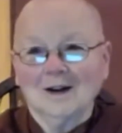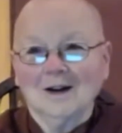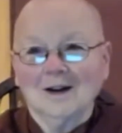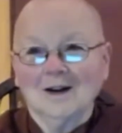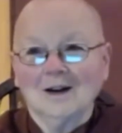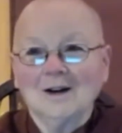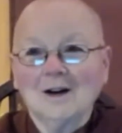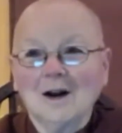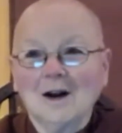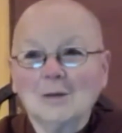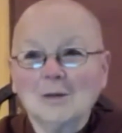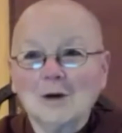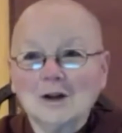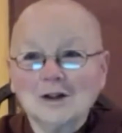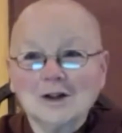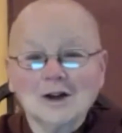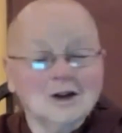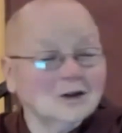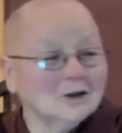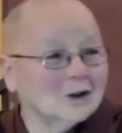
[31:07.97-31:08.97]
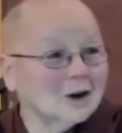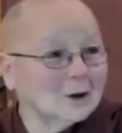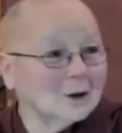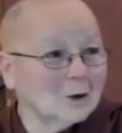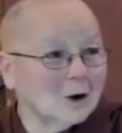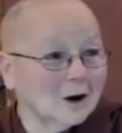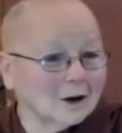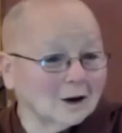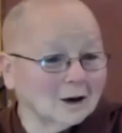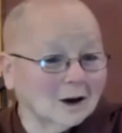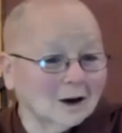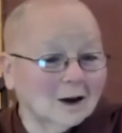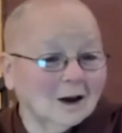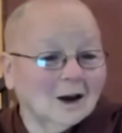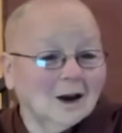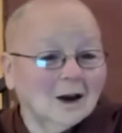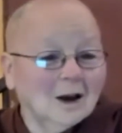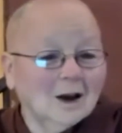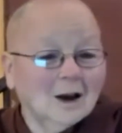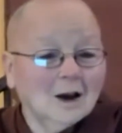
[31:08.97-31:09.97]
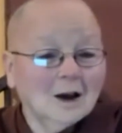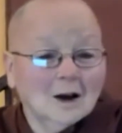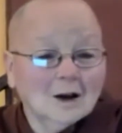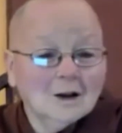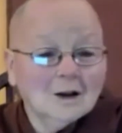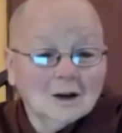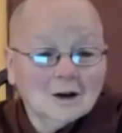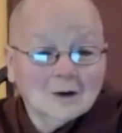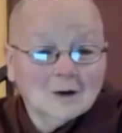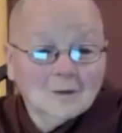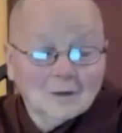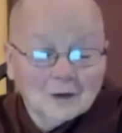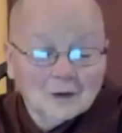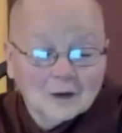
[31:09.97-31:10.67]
Not myself, not mine. And then,